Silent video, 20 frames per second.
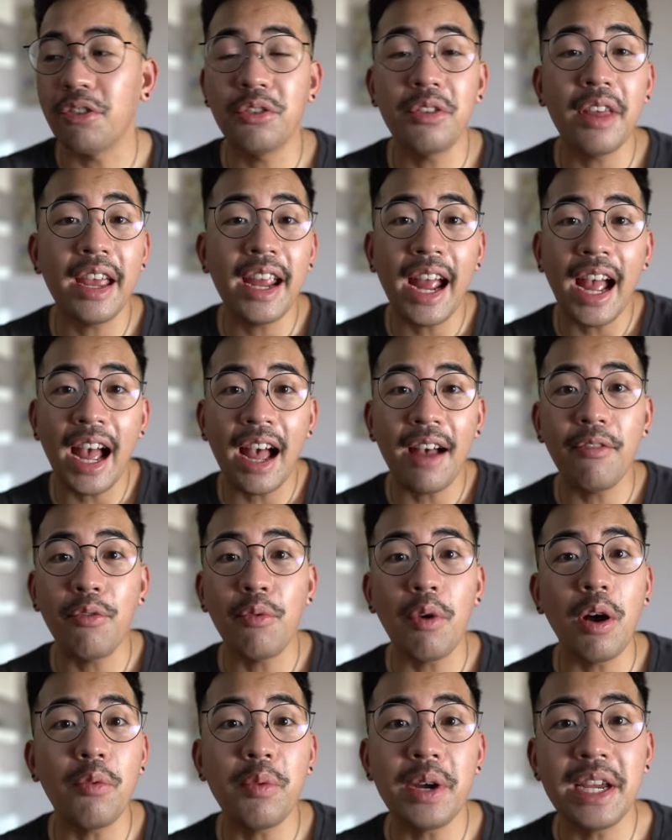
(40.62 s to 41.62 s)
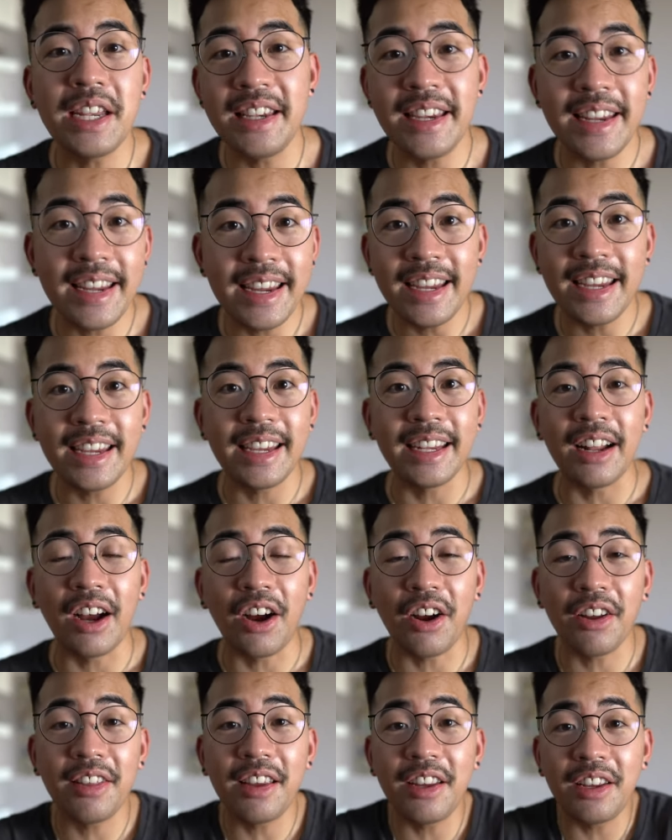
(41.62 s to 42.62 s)
Do they have what we need?
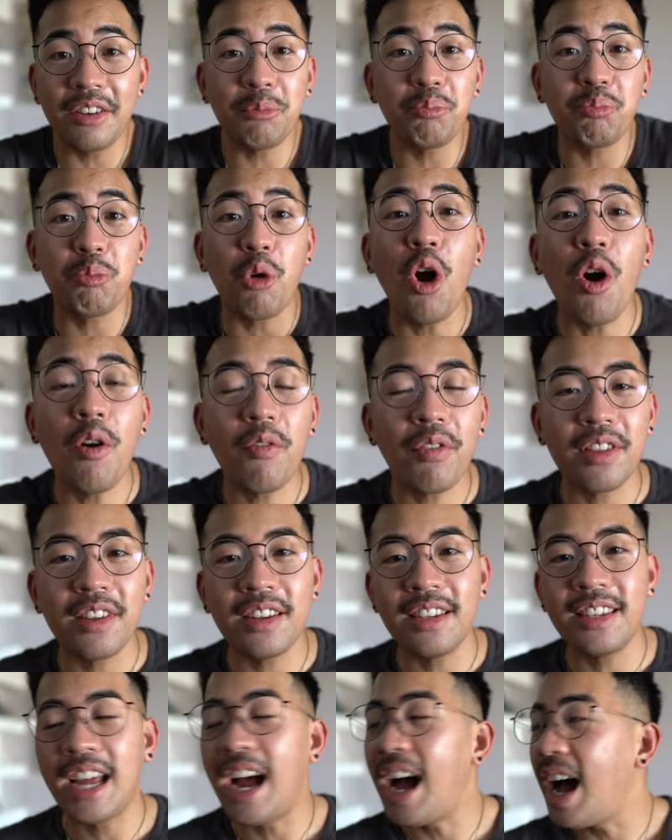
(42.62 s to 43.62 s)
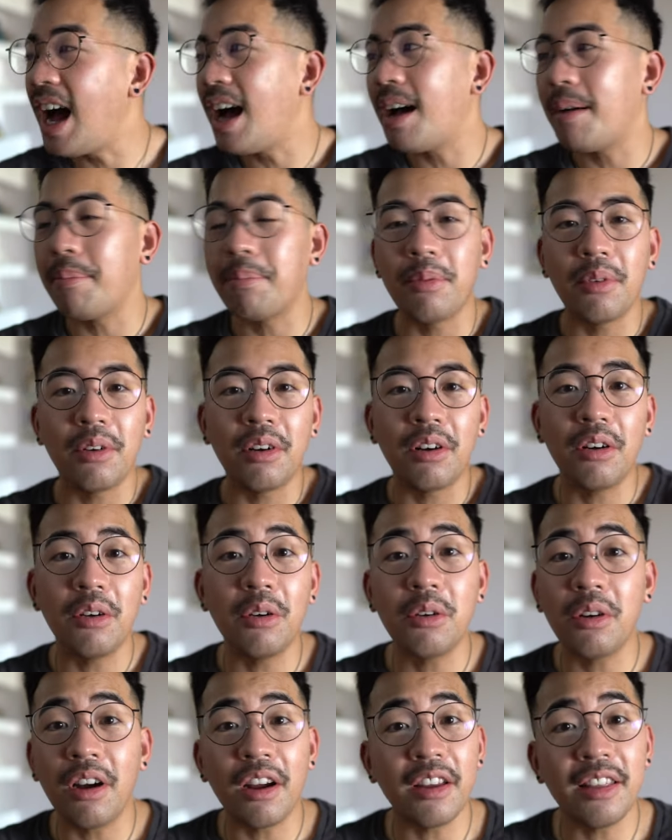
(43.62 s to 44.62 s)
Are they over the top?
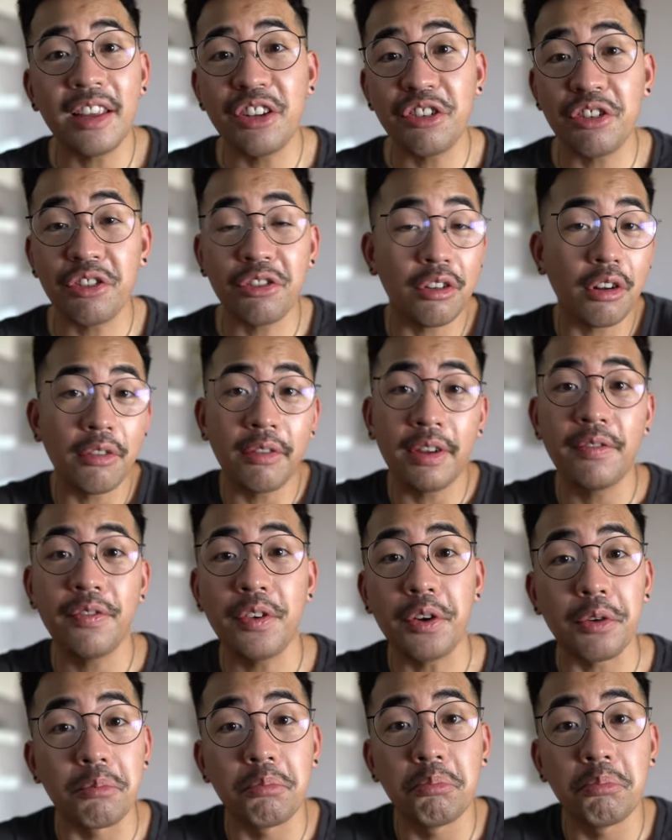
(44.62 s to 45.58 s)
Or are they just serving food?